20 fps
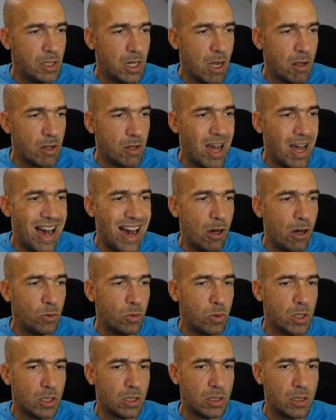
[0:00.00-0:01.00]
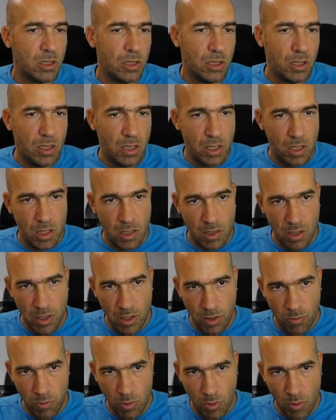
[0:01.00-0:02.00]
kind of outward.
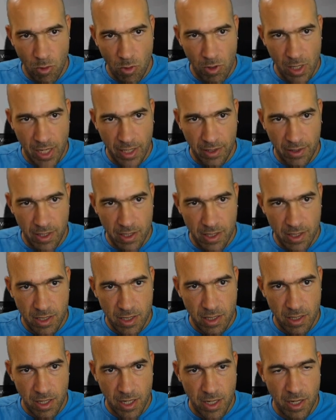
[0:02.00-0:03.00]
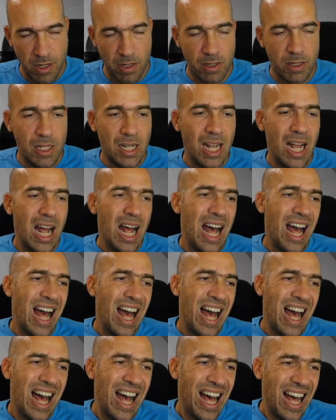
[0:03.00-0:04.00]
It will go like this here.
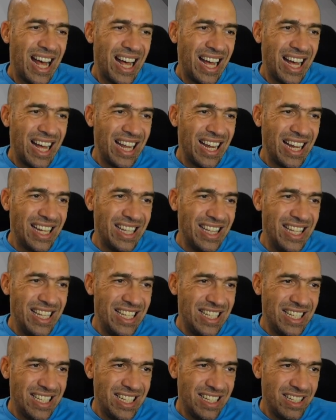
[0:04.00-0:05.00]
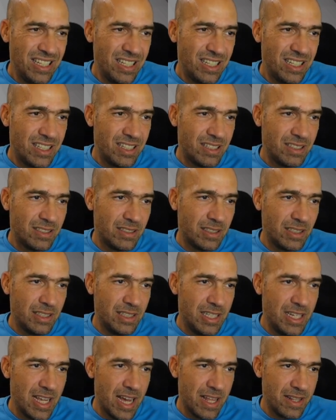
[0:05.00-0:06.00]
In this,
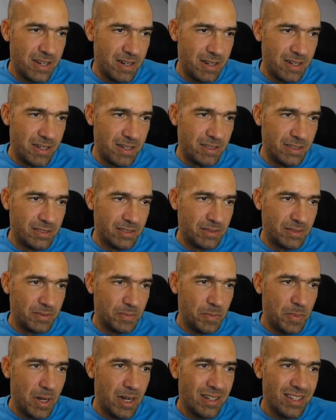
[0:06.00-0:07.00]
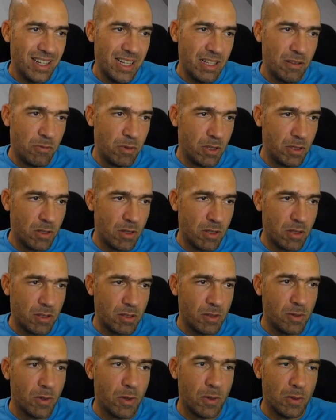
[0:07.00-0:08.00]
in the other part, it will
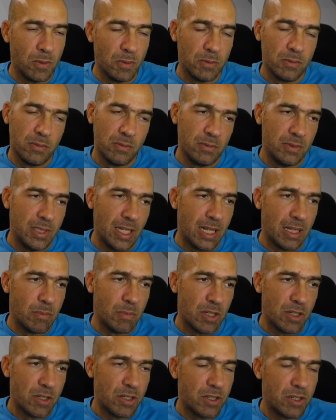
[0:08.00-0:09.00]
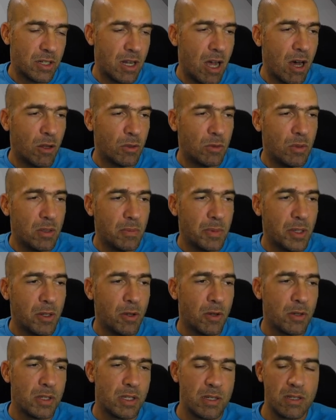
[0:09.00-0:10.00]
not go that much outward,
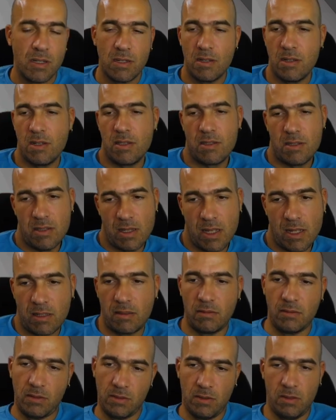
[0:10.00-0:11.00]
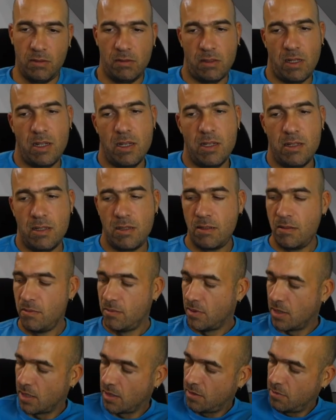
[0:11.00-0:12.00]
because it's like, he's
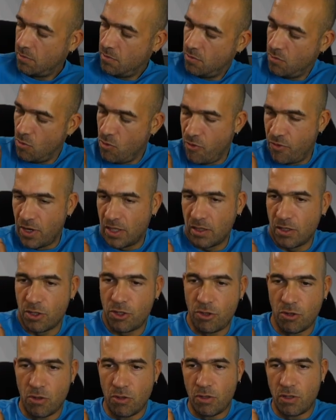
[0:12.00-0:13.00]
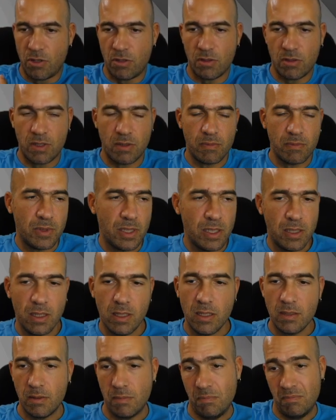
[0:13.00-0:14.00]
like moving the shoulder.
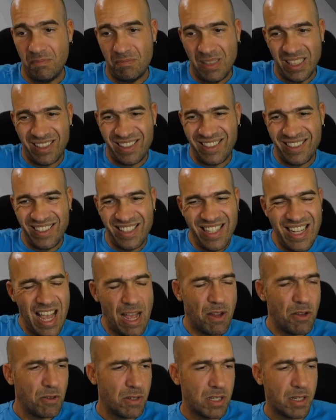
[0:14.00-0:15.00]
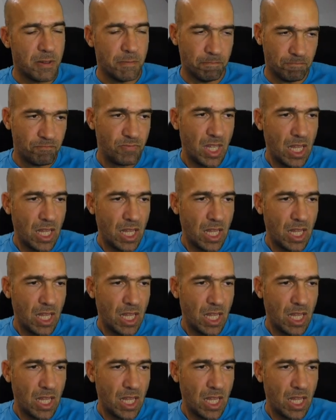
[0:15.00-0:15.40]
But yeah, you see,